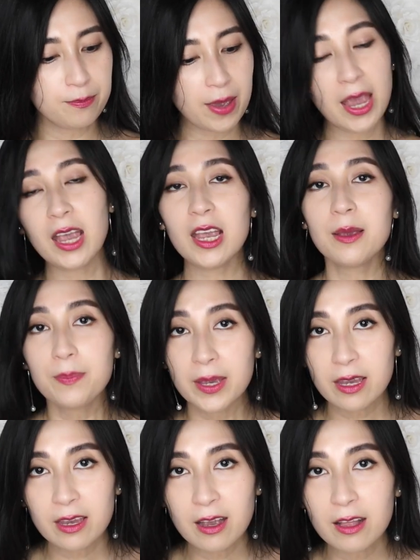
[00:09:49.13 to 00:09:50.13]
may
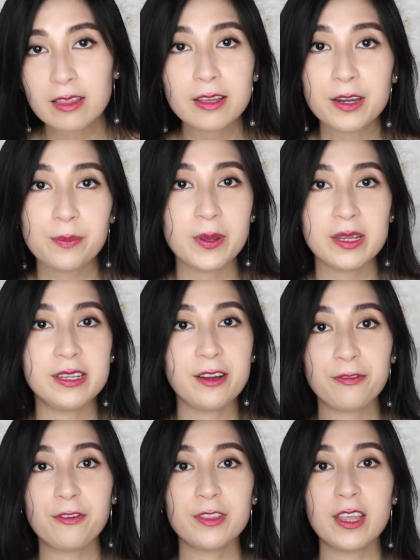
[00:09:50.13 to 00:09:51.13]
be a little bit
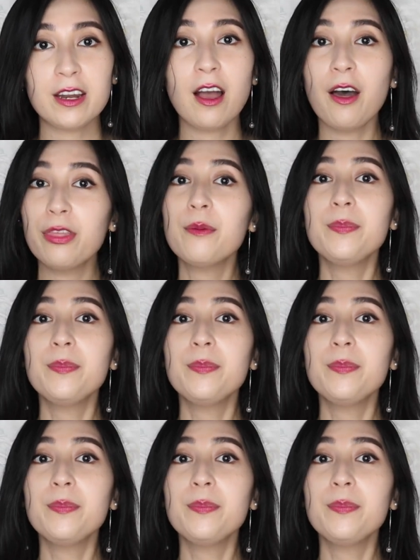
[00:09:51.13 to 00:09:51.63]
different than other